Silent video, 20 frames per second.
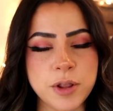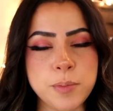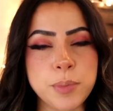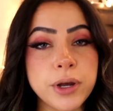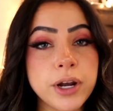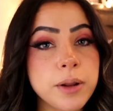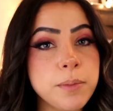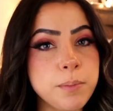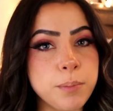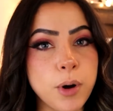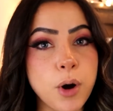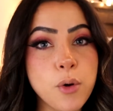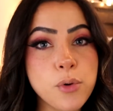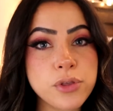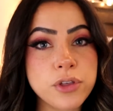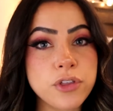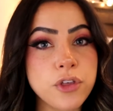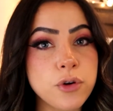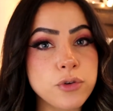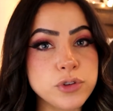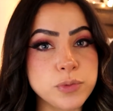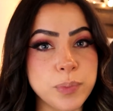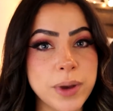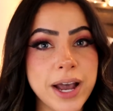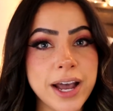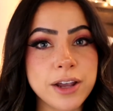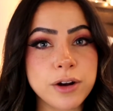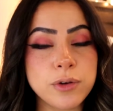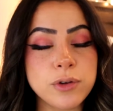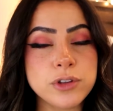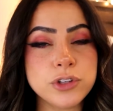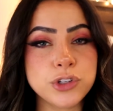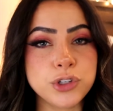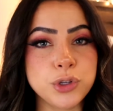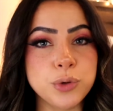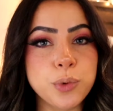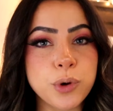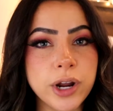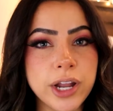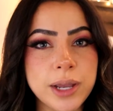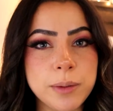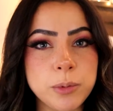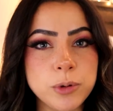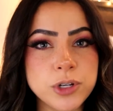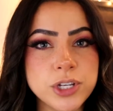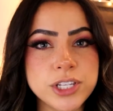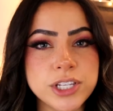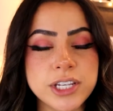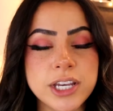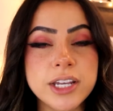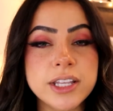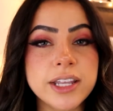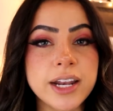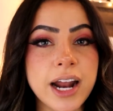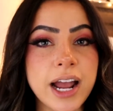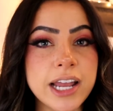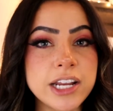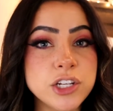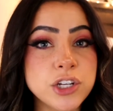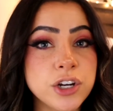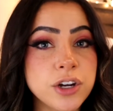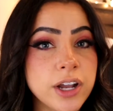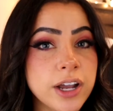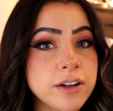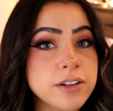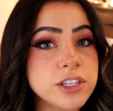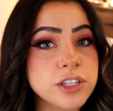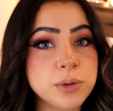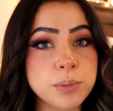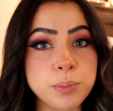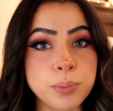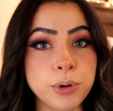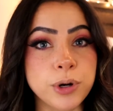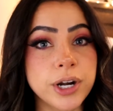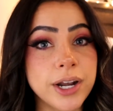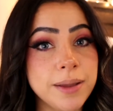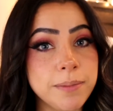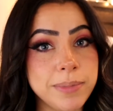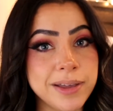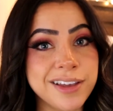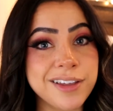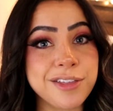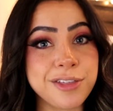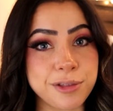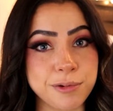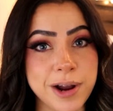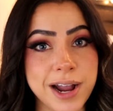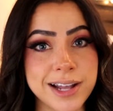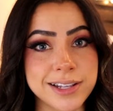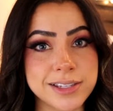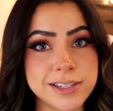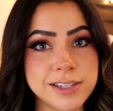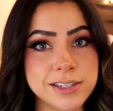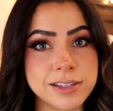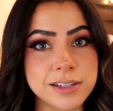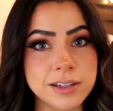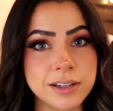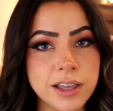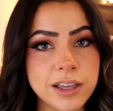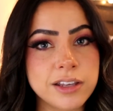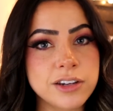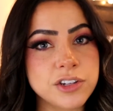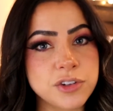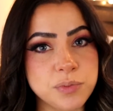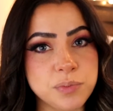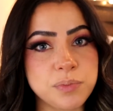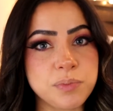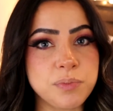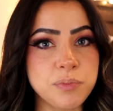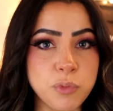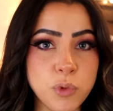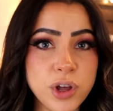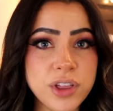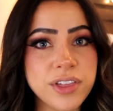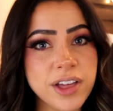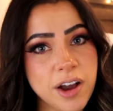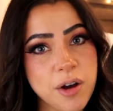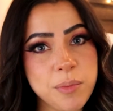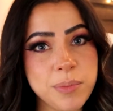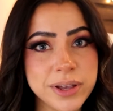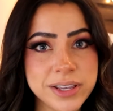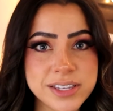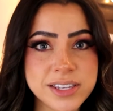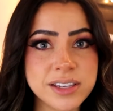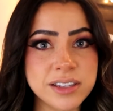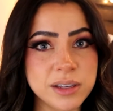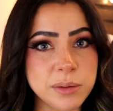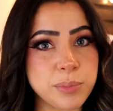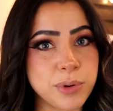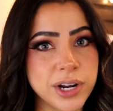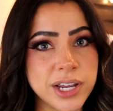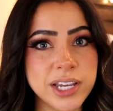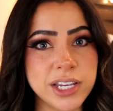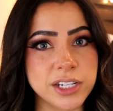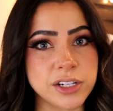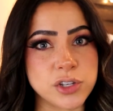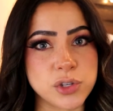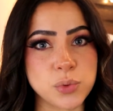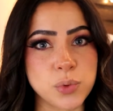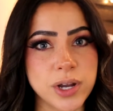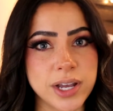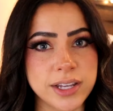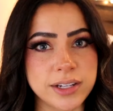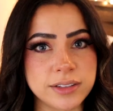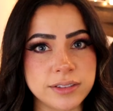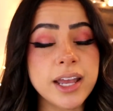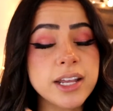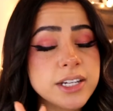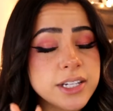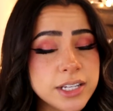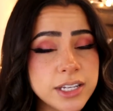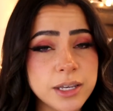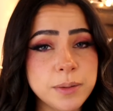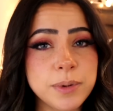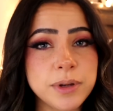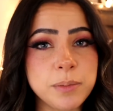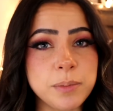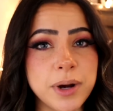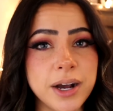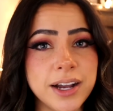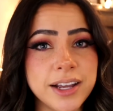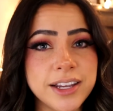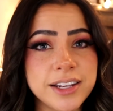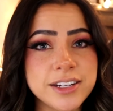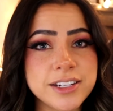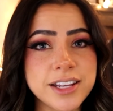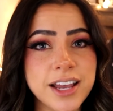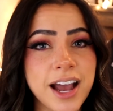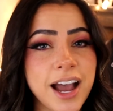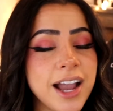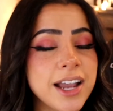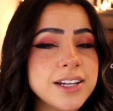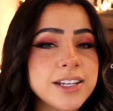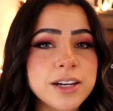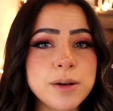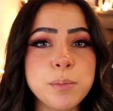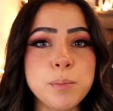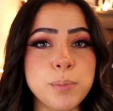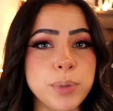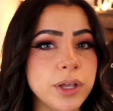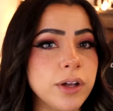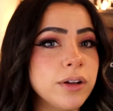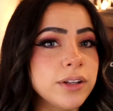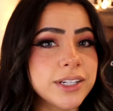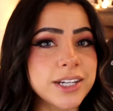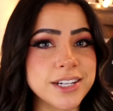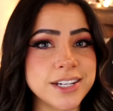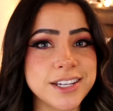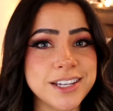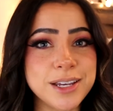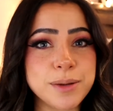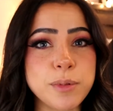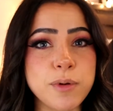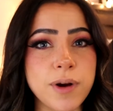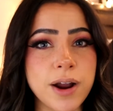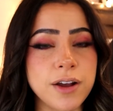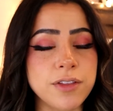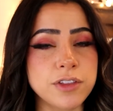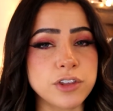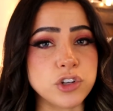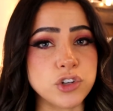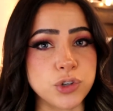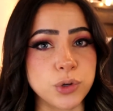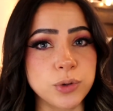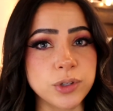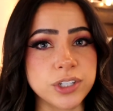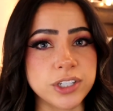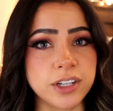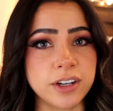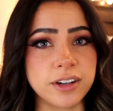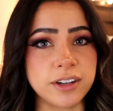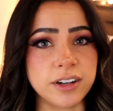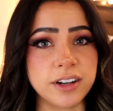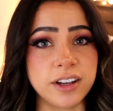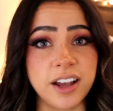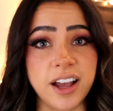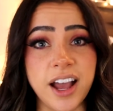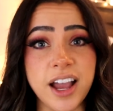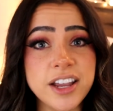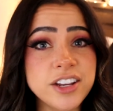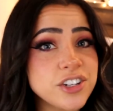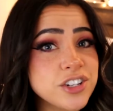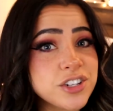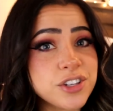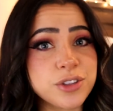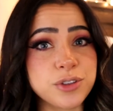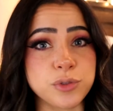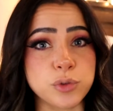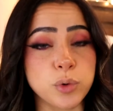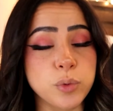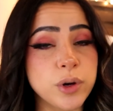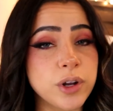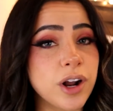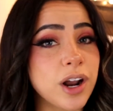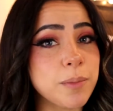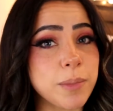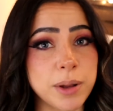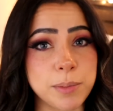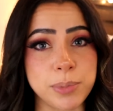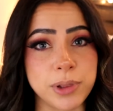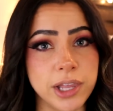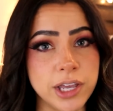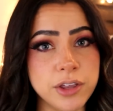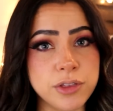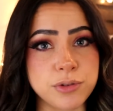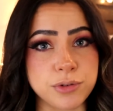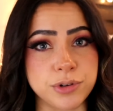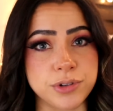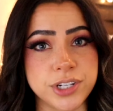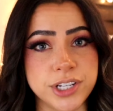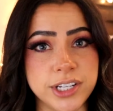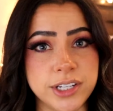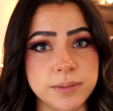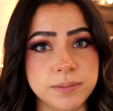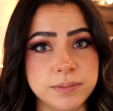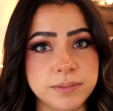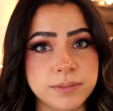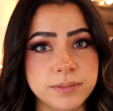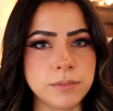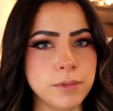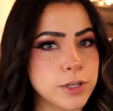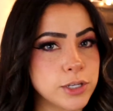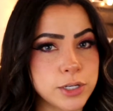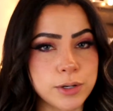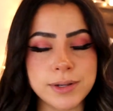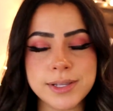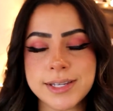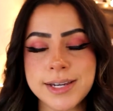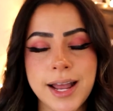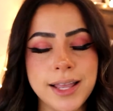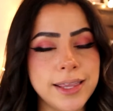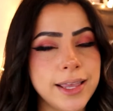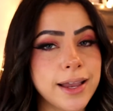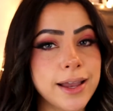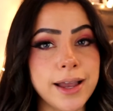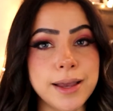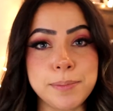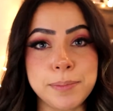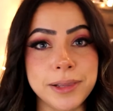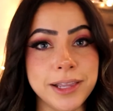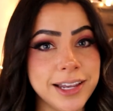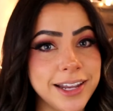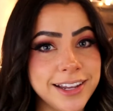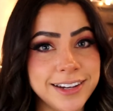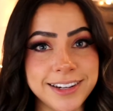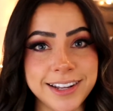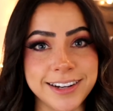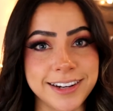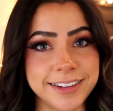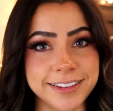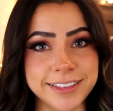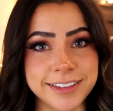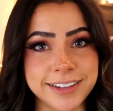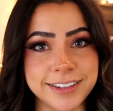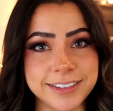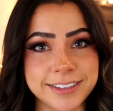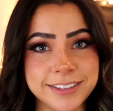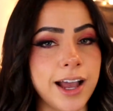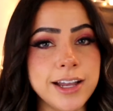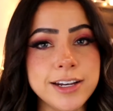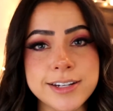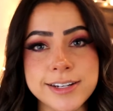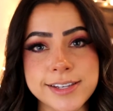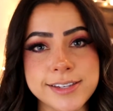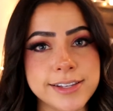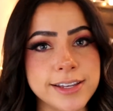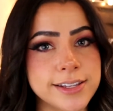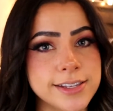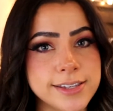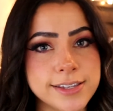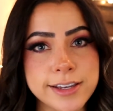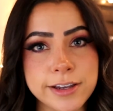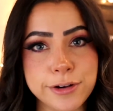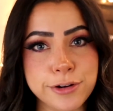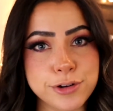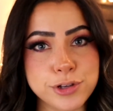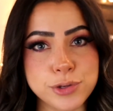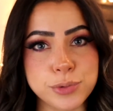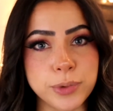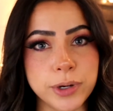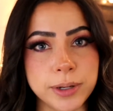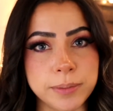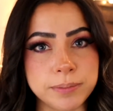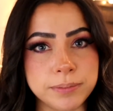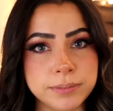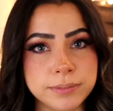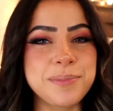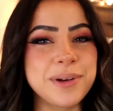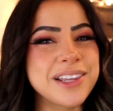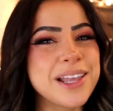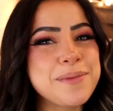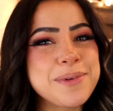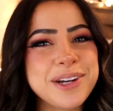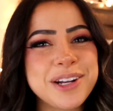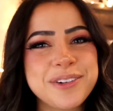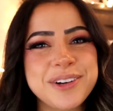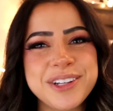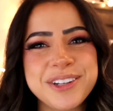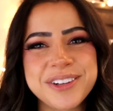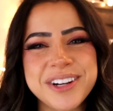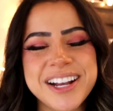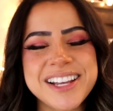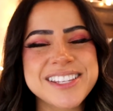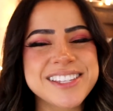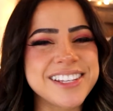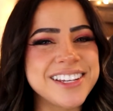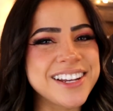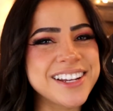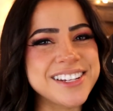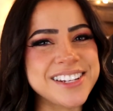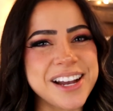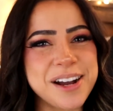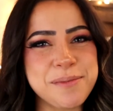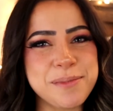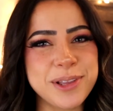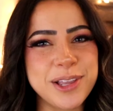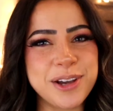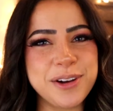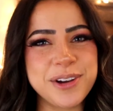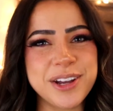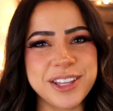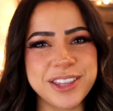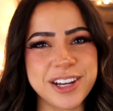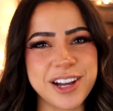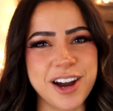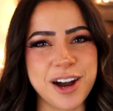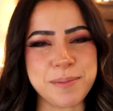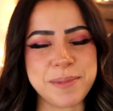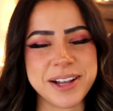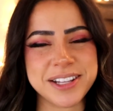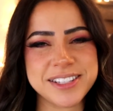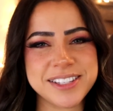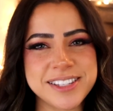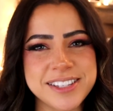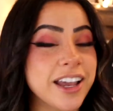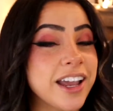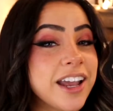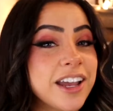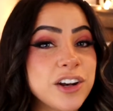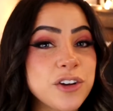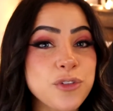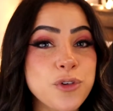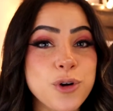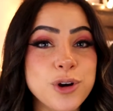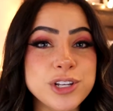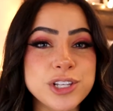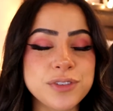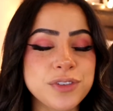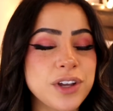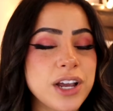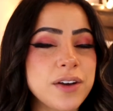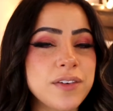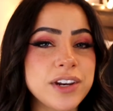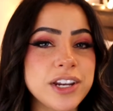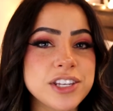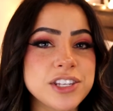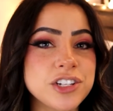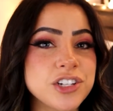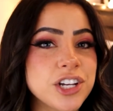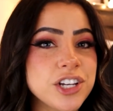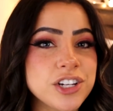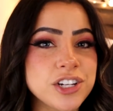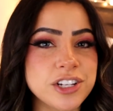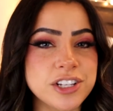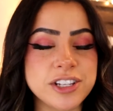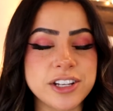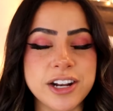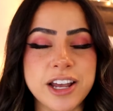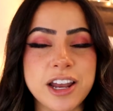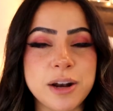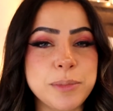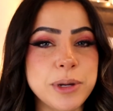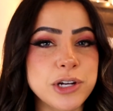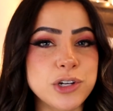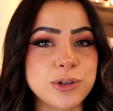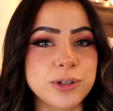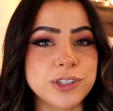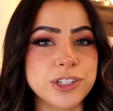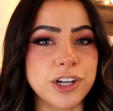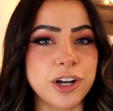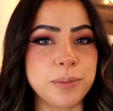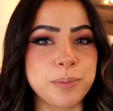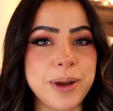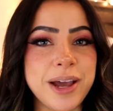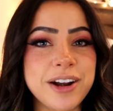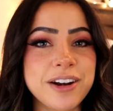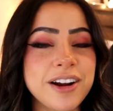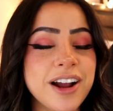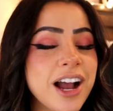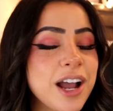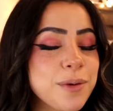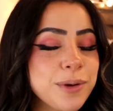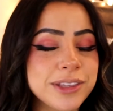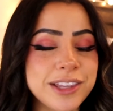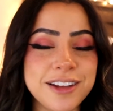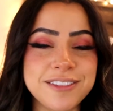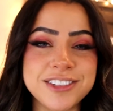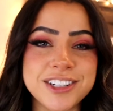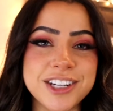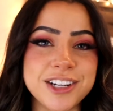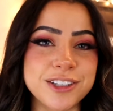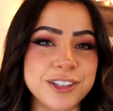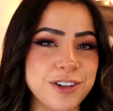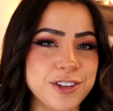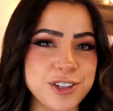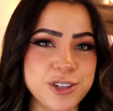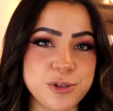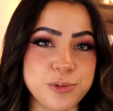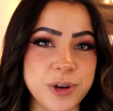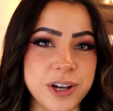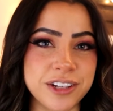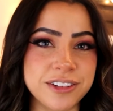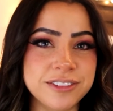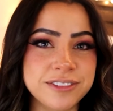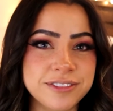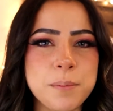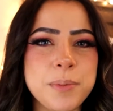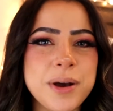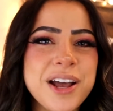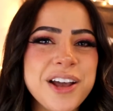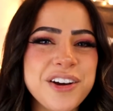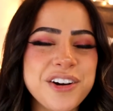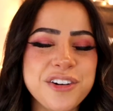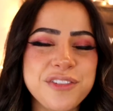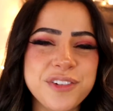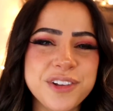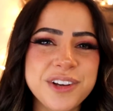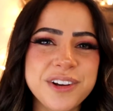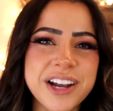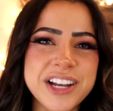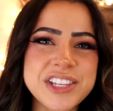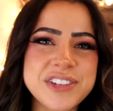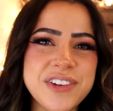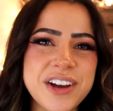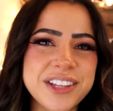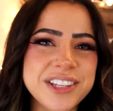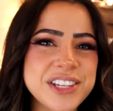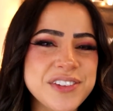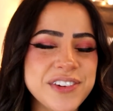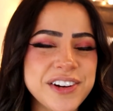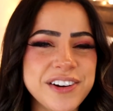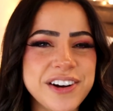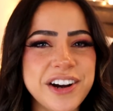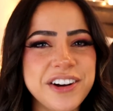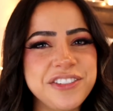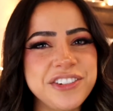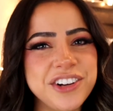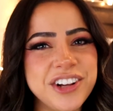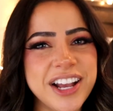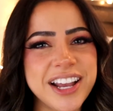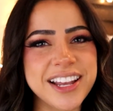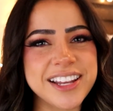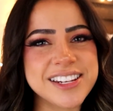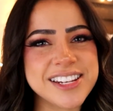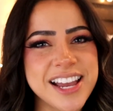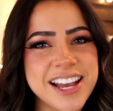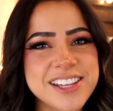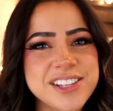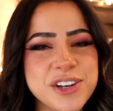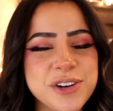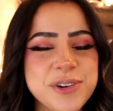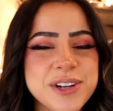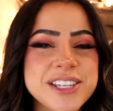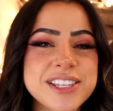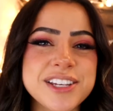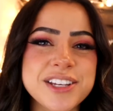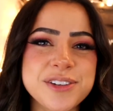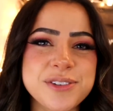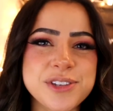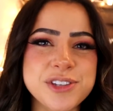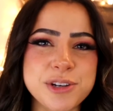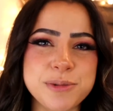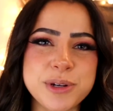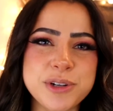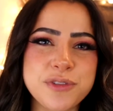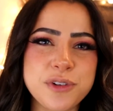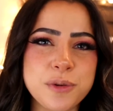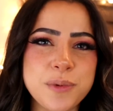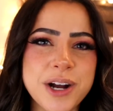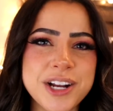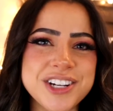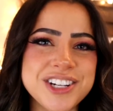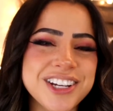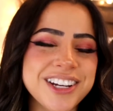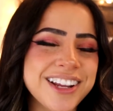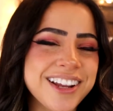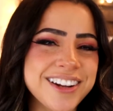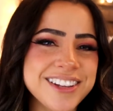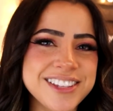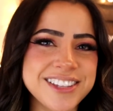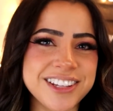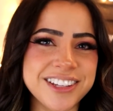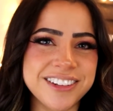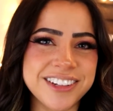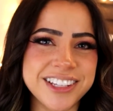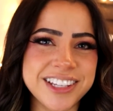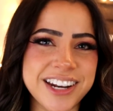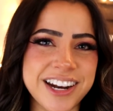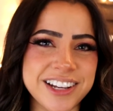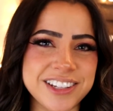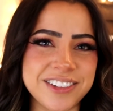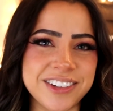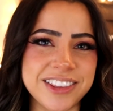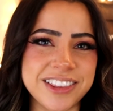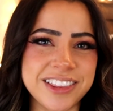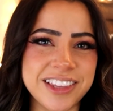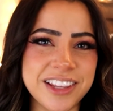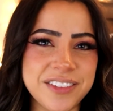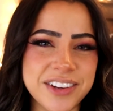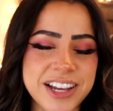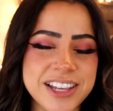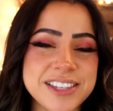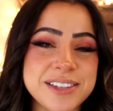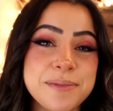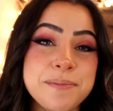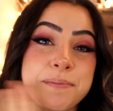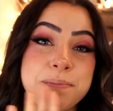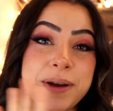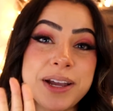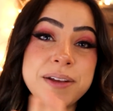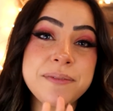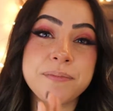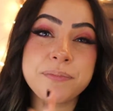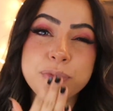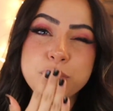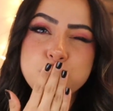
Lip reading: But in both of those battles, you were able to see that I took out some pretty big threats, and without basically breaking a sweat. And keep in mind, I didn't build a team around this Jolteon. I just threw it on my playthrough team. So it's not like I planned anything. I just said sink or swim. But let me know what you guys think down below in the comments. And of course, if you have any suggestions on how to make Jolteon better, I would love to hear those as well. But hopefully you guys found this video helpful, and as always, thank you so much for watching, and I'll see you in the next one. Love you guys. Bye.